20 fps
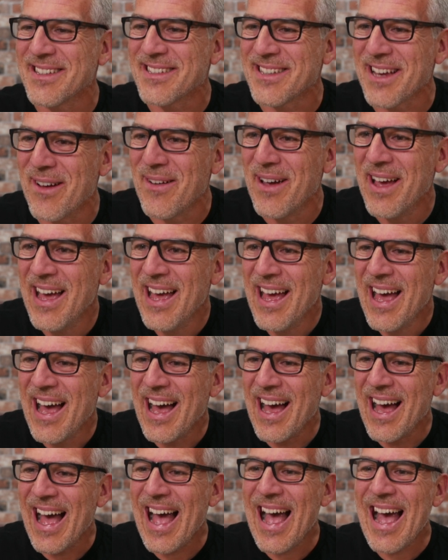So
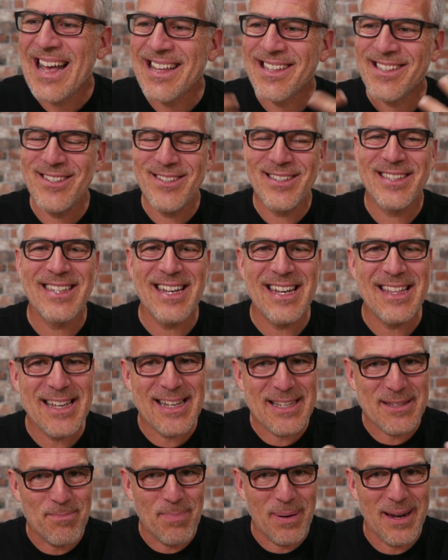as you see
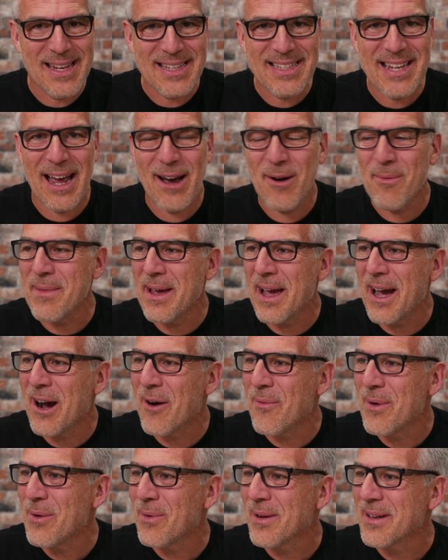this, please help me
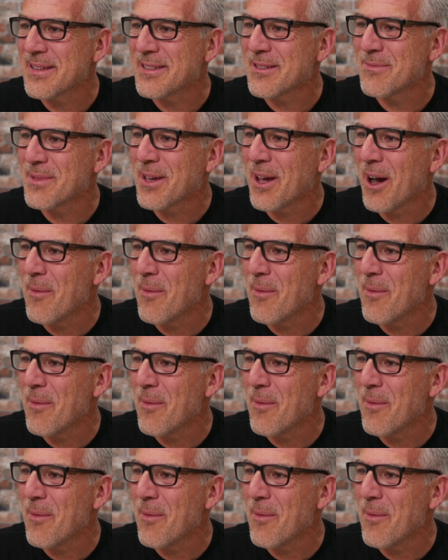out. We want some